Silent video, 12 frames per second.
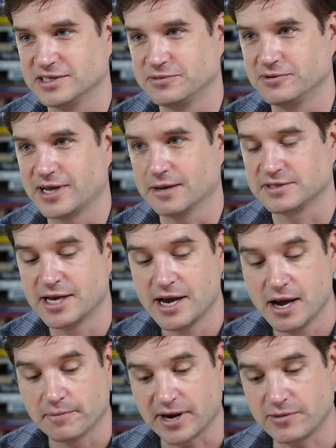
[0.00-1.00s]
boot camps
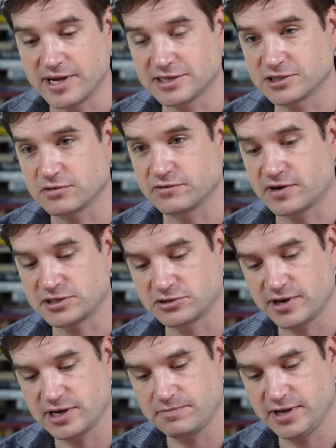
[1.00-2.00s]
but i would get so
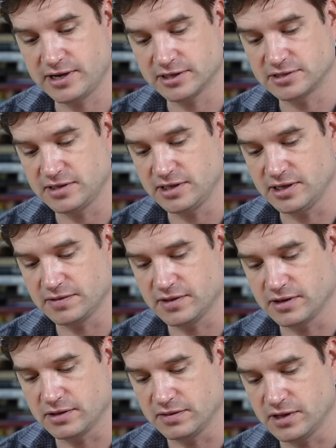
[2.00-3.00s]
frustrated because the
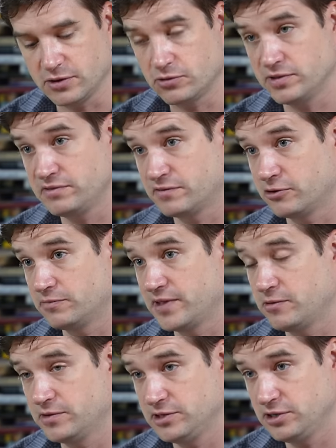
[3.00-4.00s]
the the only verb
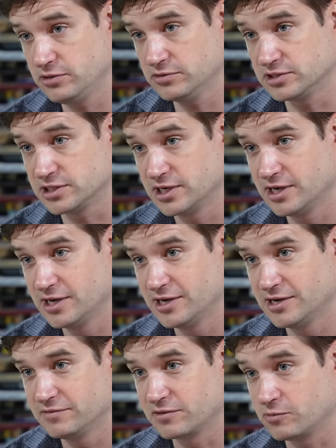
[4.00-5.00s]
they would use
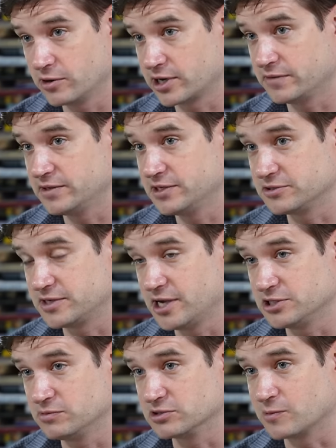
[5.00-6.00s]
for work on the
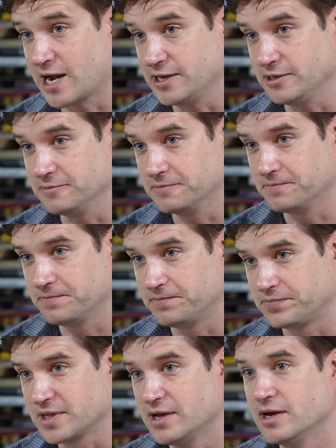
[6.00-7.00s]
dissertation was writing
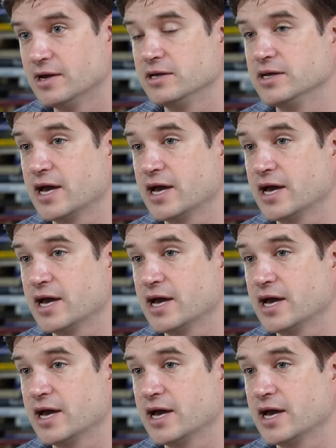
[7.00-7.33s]
Right.